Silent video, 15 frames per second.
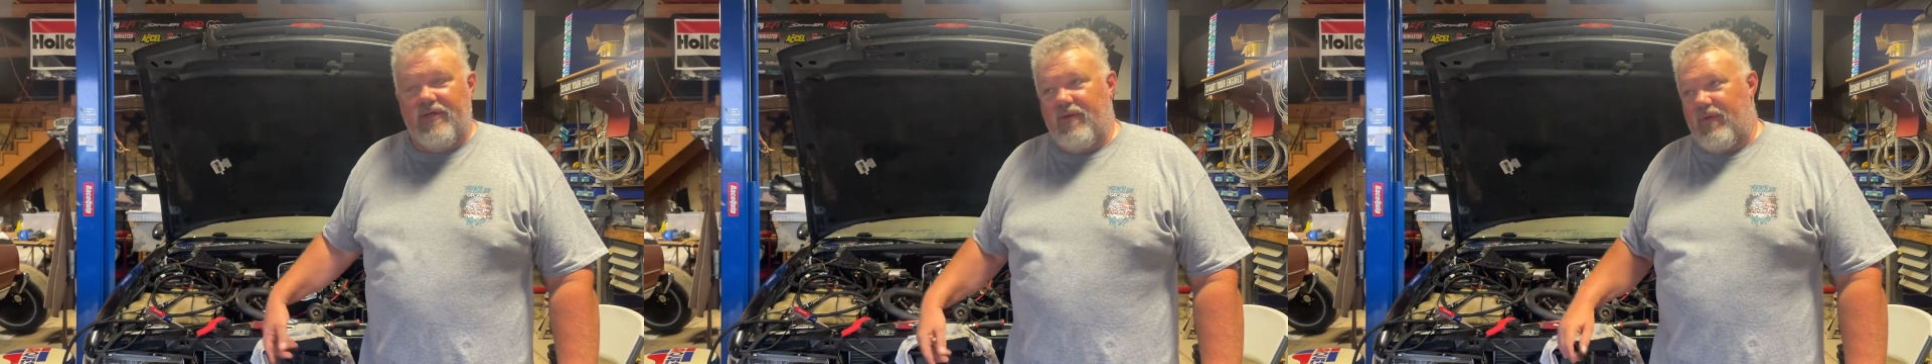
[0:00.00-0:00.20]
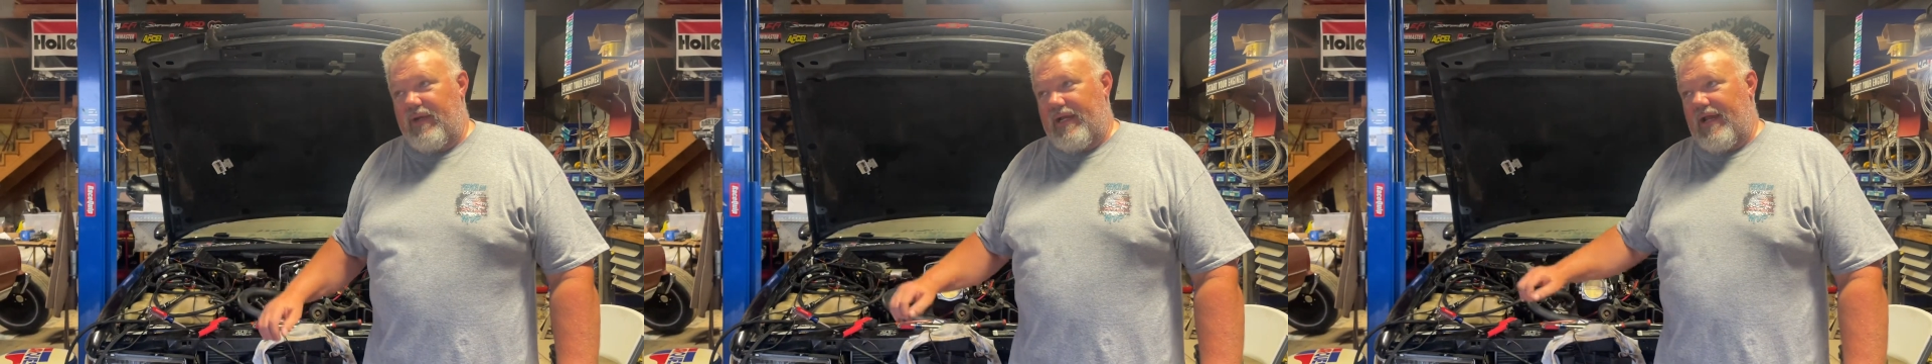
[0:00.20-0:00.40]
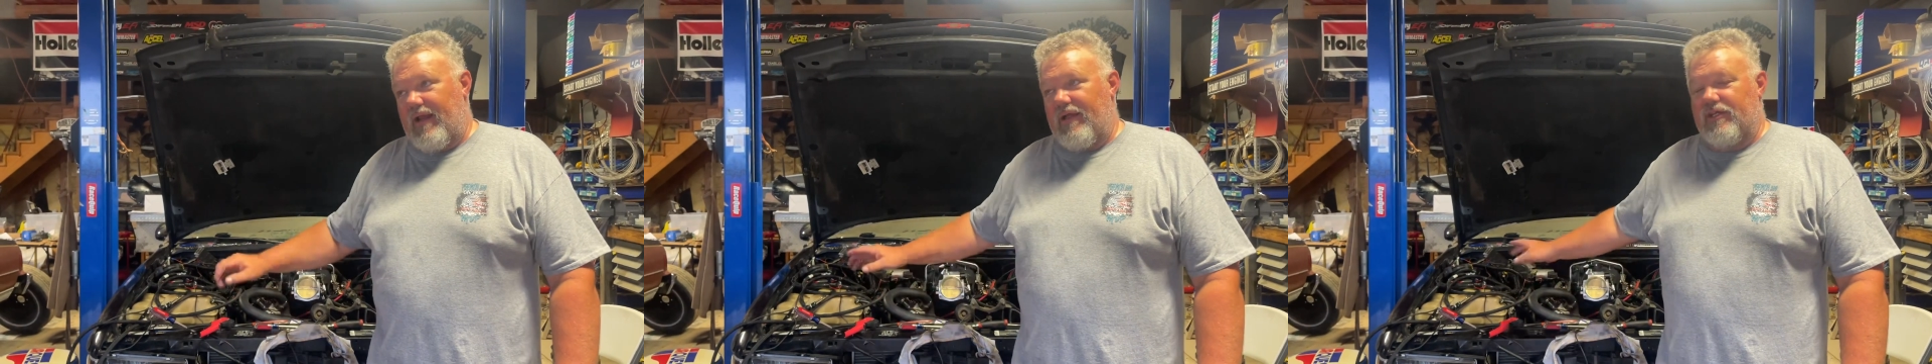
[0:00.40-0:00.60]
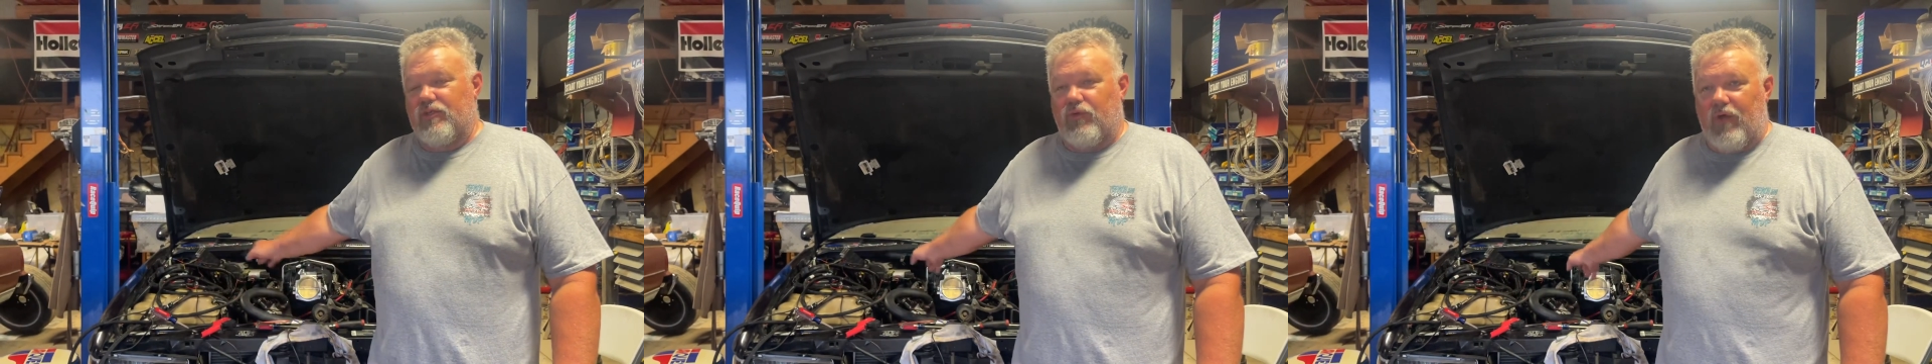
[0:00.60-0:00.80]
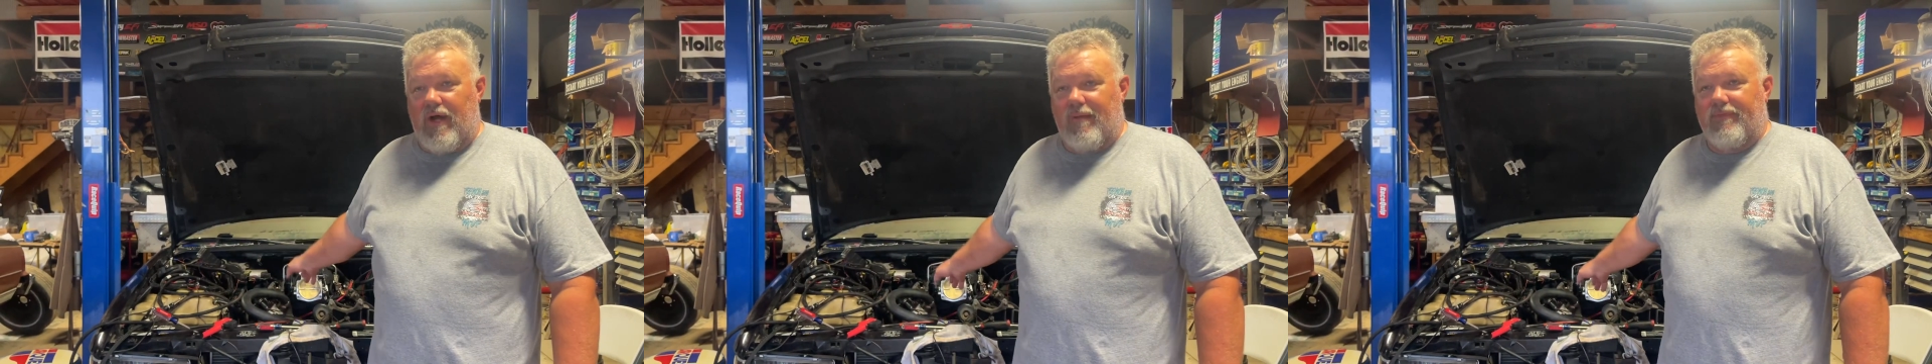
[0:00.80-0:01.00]
We LS
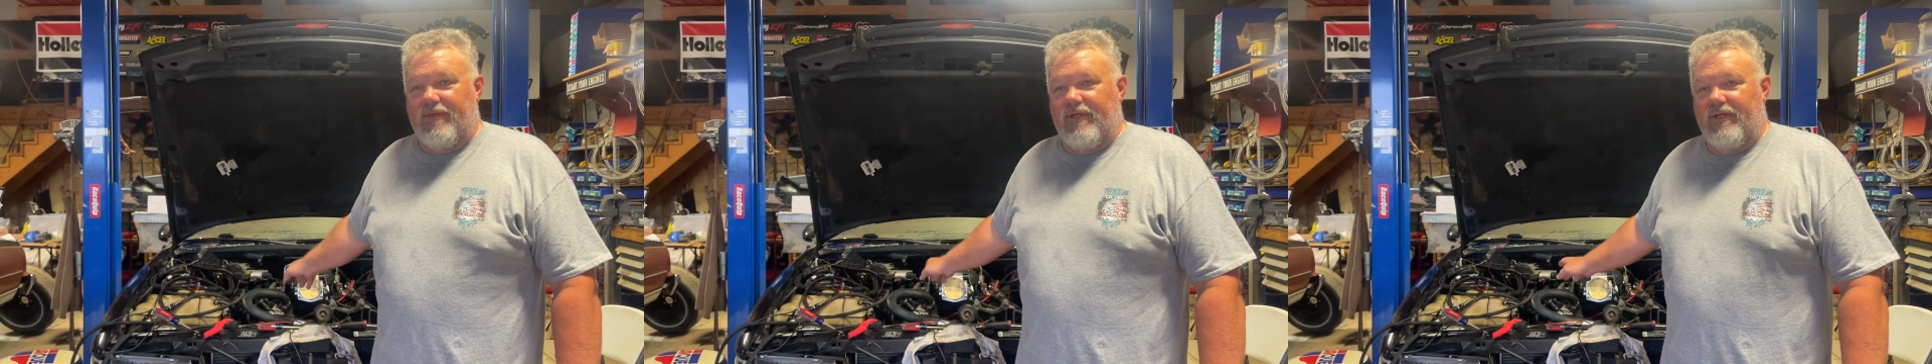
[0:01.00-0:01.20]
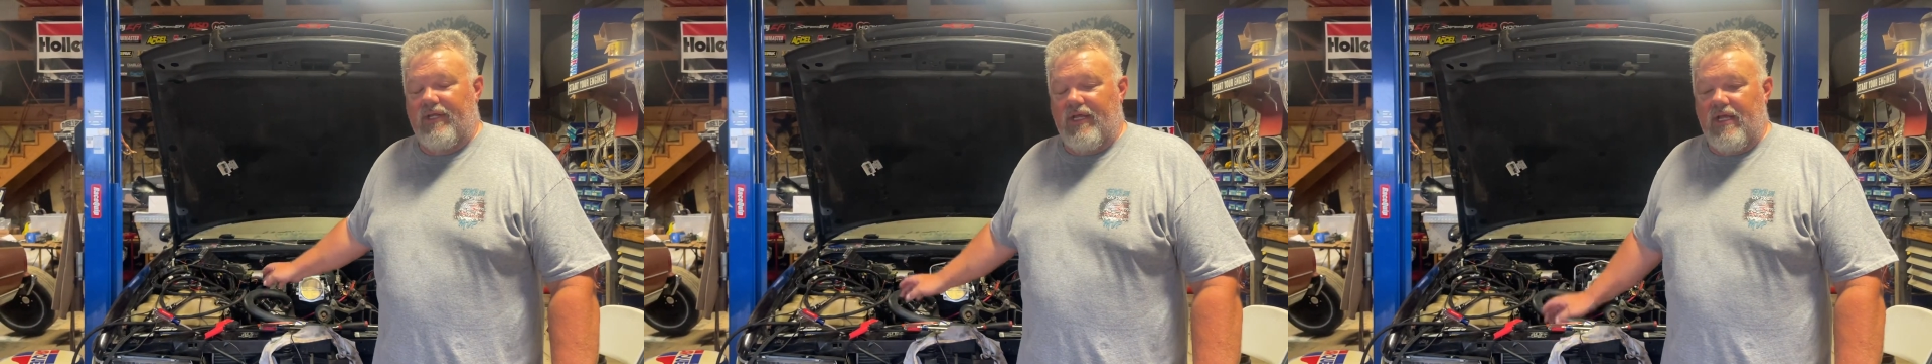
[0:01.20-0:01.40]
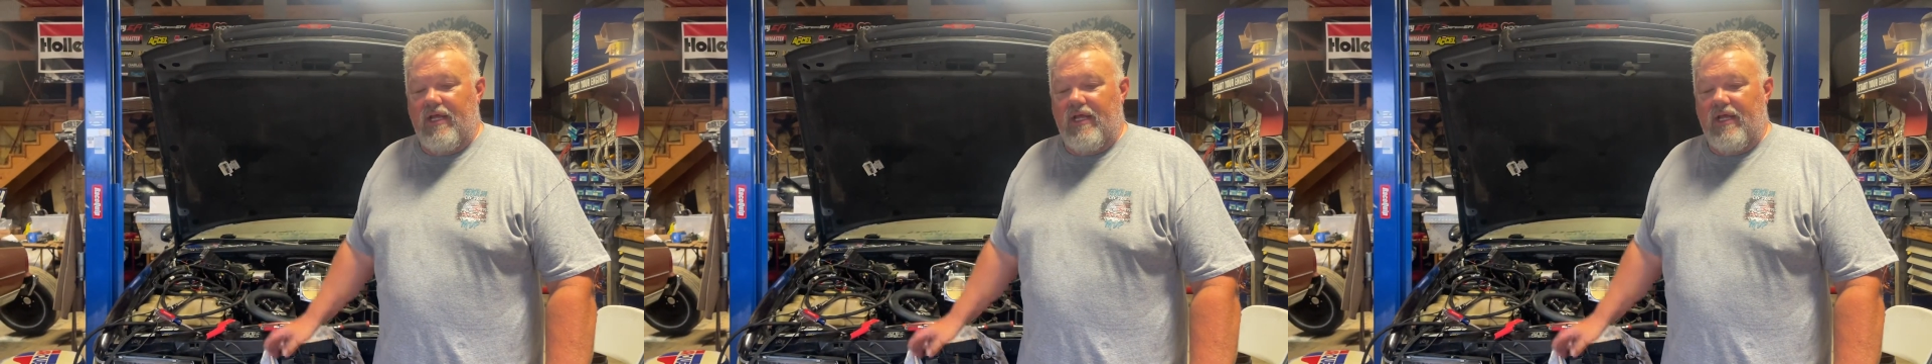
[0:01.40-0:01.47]
swapped it.